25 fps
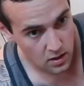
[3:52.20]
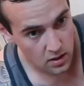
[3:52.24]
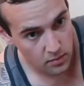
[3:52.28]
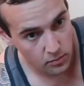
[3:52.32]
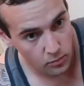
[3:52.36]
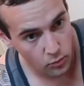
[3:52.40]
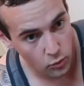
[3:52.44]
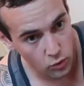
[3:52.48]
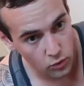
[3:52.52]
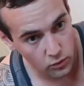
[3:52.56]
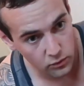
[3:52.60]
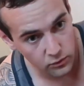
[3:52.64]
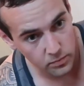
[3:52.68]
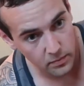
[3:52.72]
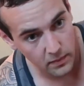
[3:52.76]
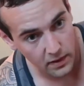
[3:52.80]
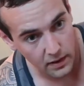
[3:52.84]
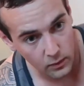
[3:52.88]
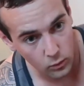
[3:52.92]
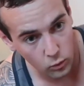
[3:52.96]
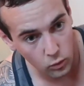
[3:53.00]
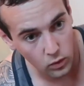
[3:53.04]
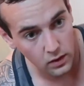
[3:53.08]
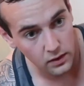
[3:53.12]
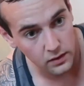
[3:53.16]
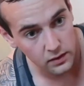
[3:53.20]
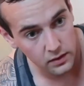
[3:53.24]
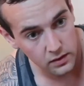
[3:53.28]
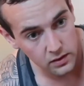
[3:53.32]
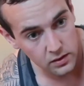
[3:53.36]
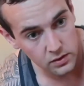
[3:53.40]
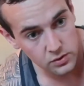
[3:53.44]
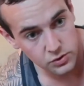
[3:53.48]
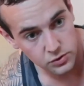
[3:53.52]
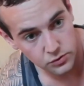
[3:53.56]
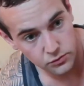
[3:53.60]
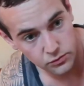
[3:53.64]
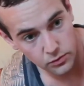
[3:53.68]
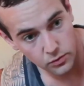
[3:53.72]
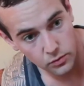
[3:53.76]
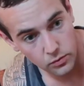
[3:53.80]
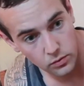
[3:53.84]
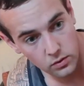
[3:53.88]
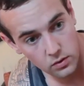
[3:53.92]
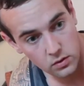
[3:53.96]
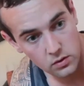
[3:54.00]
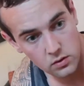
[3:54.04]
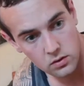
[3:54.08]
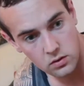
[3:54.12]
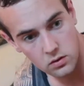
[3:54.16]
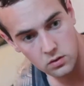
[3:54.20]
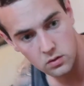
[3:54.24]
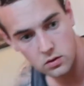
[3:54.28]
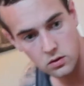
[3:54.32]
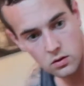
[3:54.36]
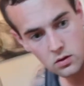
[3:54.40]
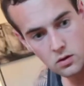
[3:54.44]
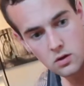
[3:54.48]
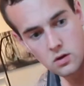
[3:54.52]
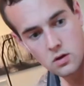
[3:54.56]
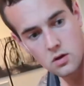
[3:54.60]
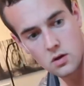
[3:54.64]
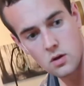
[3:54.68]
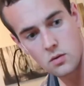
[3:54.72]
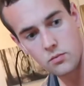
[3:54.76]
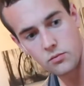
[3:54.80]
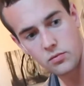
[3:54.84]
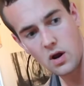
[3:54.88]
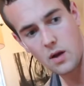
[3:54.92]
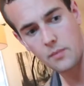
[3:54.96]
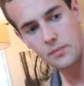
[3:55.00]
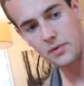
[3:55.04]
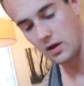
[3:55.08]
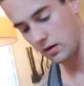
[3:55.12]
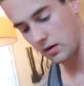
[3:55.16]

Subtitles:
move my one screw. Probably